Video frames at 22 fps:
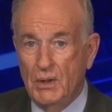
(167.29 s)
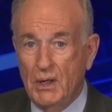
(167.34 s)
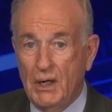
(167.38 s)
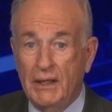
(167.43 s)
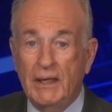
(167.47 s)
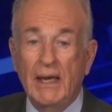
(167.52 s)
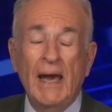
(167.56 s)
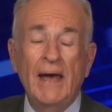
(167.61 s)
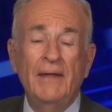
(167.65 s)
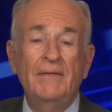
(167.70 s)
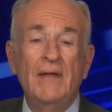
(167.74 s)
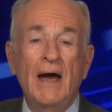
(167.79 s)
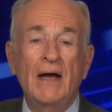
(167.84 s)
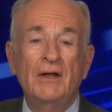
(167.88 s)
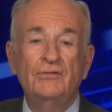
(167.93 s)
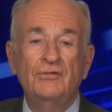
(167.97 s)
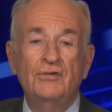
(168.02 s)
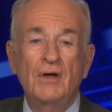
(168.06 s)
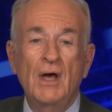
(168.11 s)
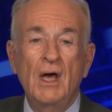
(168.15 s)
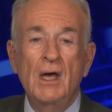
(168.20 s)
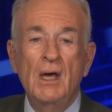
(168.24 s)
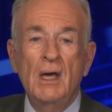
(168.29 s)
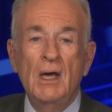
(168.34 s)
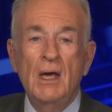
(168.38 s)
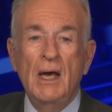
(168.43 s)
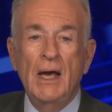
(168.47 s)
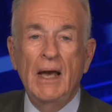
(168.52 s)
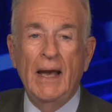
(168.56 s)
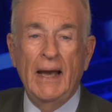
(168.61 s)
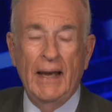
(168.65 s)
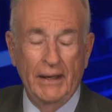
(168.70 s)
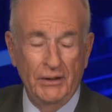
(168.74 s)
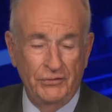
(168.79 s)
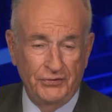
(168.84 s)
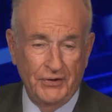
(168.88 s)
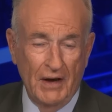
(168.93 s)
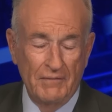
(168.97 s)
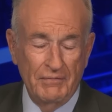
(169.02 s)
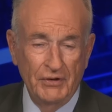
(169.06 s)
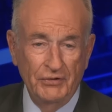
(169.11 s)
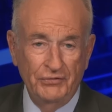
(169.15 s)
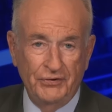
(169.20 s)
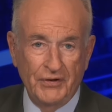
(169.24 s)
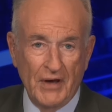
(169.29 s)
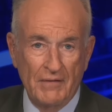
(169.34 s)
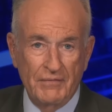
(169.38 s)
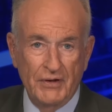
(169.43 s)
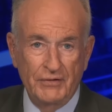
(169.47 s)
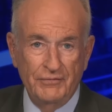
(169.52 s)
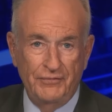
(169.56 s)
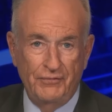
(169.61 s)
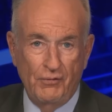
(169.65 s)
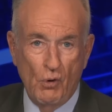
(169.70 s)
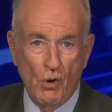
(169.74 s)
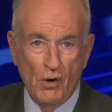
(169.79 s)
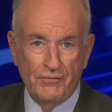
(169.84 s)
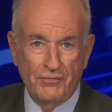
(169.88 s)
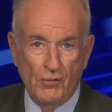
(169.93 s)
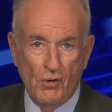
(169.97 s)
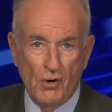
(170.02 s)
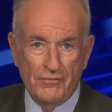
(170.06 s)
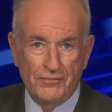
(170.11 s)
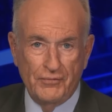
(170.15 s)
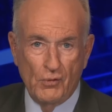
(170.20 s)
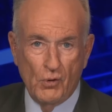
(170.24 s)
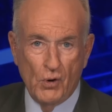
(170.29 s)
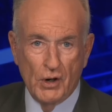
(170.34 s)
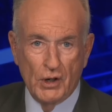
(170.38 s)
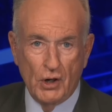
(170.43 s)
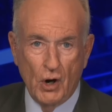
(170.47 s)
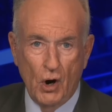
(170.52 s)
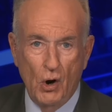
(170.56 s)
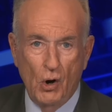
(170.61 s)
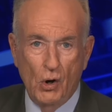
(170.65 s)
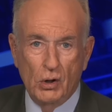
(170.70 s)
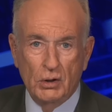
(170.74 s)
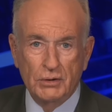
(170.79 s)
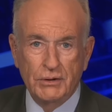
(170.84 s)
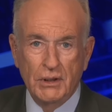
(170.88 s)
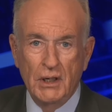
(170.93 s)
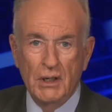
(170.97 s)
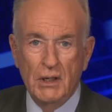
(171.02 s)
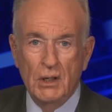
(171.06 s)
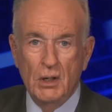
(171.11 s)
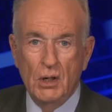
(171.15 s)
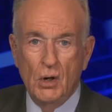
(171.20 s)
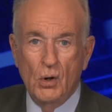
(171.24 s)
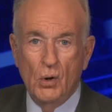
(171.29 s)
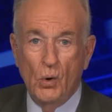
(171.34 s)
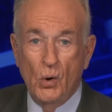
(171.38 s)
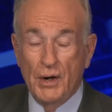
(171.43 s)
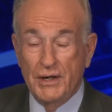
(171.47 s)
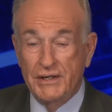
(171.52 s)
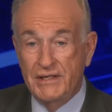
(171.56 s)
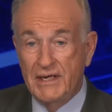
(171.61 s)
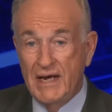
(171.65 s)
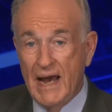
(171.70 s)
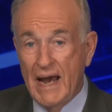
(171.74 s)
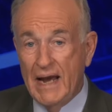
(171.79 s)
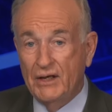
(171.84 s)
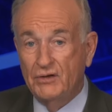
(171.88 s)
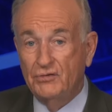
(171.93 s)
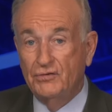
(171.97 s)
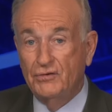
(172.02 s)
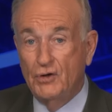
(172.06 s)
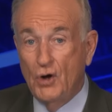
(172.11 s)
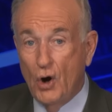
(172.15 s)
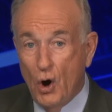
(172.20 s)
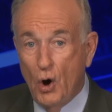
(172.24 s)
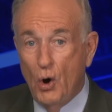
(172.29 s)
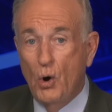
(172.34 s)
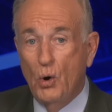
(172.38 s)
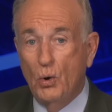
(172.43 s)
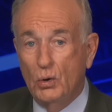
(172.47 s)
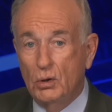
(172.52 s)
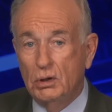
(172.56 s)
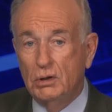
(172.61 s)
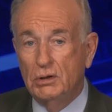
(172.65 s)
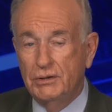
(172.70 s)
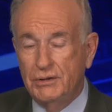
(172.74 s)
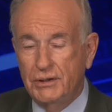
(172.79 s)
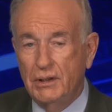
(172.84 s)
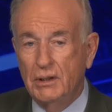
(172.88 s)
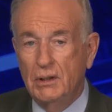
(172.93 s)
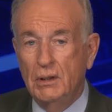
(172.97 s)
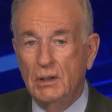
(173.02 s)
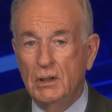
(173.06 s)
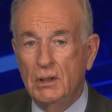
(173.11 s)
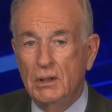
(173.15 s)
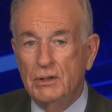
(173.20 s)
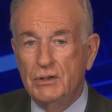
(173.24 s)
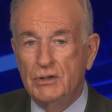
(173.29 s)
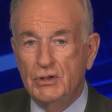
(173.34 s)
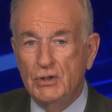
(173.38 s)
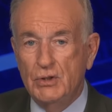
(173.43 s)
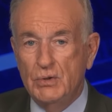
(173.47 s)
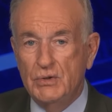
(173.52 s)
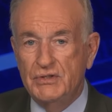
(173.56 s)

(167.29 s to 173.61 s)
Again, that's 877 444 GOLD, or text GOLD to